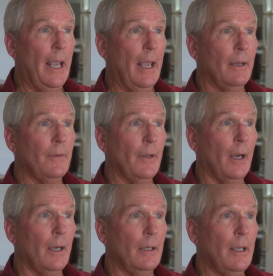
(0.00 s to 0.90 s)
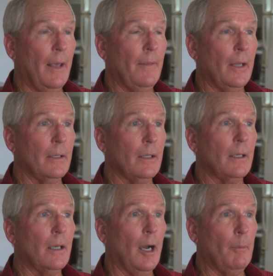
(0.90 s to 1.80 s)
and, uh, and then
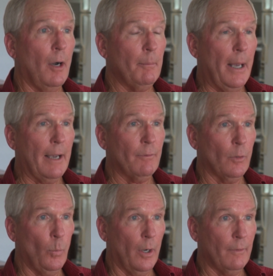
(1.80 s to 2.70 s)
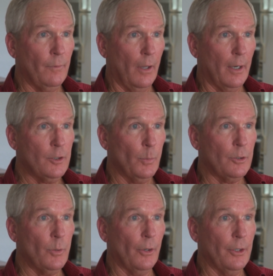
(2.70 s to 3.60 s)
come on back for the water
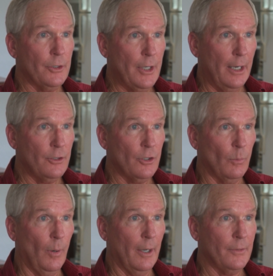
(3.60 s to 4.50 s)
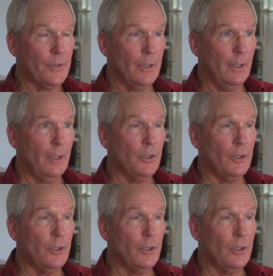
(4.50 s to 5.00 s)
which her intention was.